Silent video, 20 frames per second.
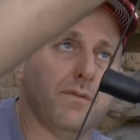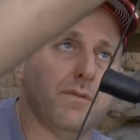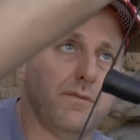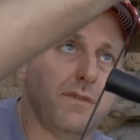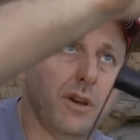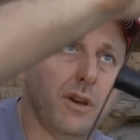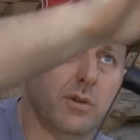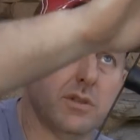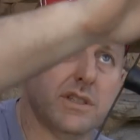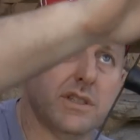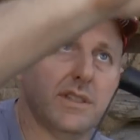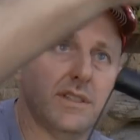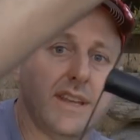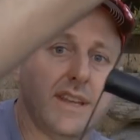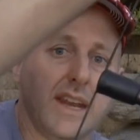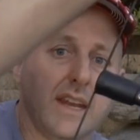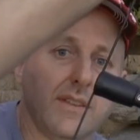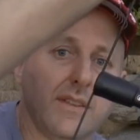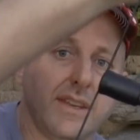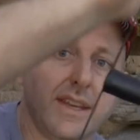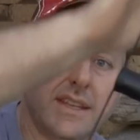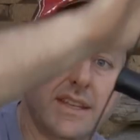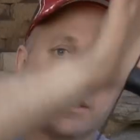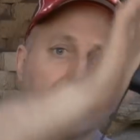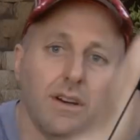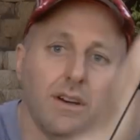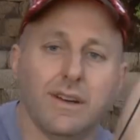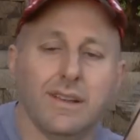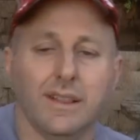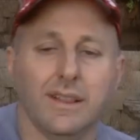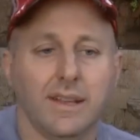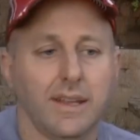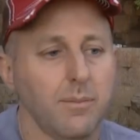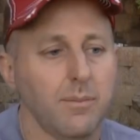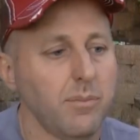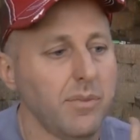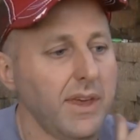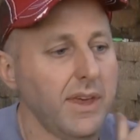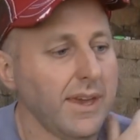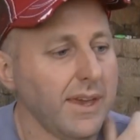felt down on the inside of the
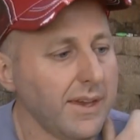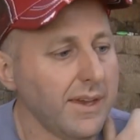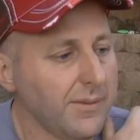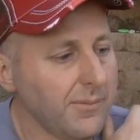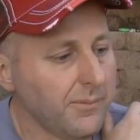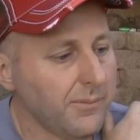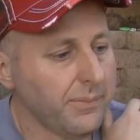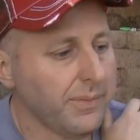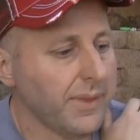limb there.